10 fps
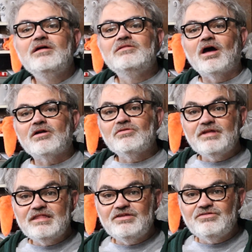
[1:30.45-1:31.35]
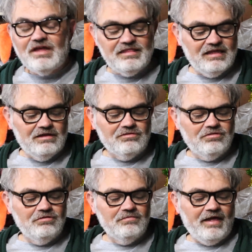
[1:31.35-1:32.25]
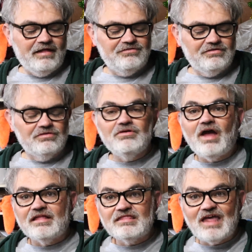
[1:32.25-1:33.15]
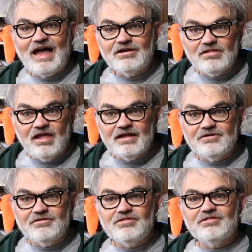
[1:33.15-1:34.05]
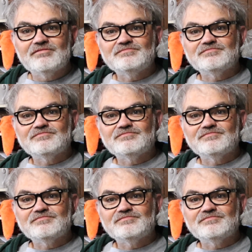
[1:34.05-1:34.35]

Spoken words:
Not only did you get the inner tube last year, you got tire liners,